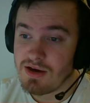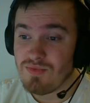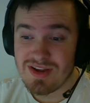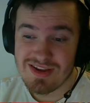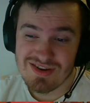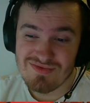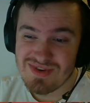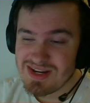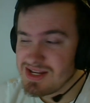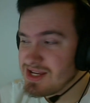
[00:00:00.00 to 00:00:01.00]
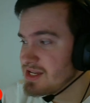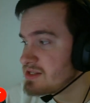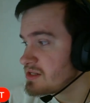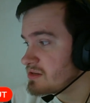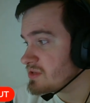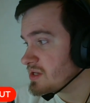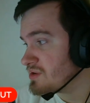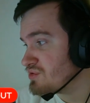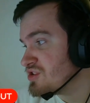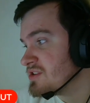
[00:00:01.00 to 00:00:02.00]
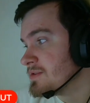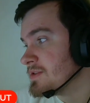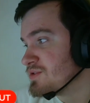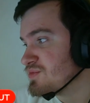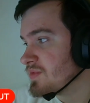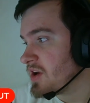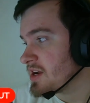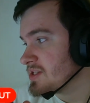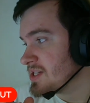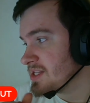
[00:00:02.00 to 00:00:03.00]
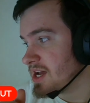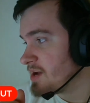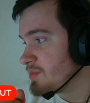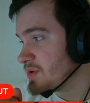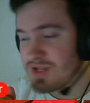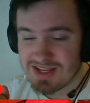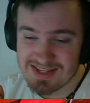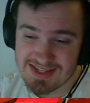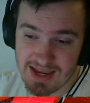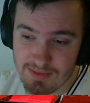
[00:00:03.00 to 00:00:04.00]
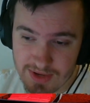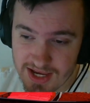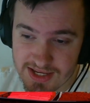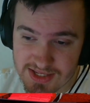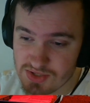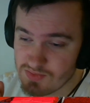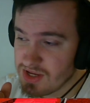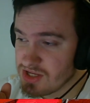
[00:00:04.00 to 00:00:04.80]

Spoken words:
when you don't really need to. So I can see that happening. The same case has been